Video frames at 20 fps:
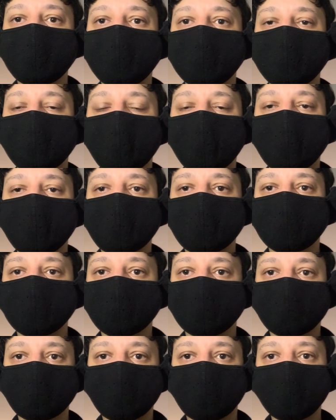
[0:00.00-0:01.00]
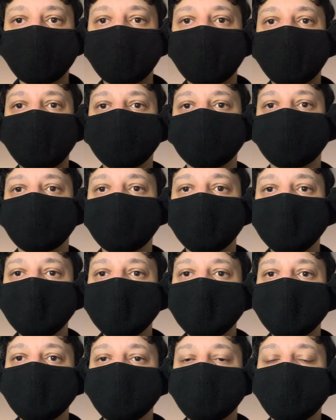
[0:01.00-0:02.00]
and then we could just fill out
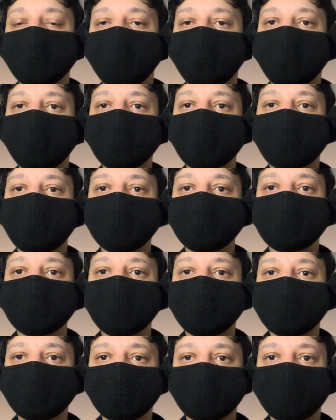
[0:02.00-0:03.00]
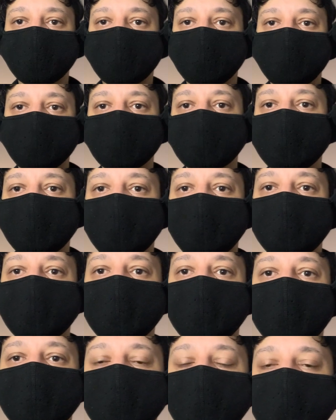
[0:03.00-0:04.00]
the whole content just like
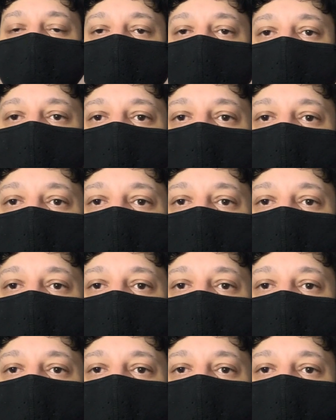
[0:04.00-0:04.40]
that in one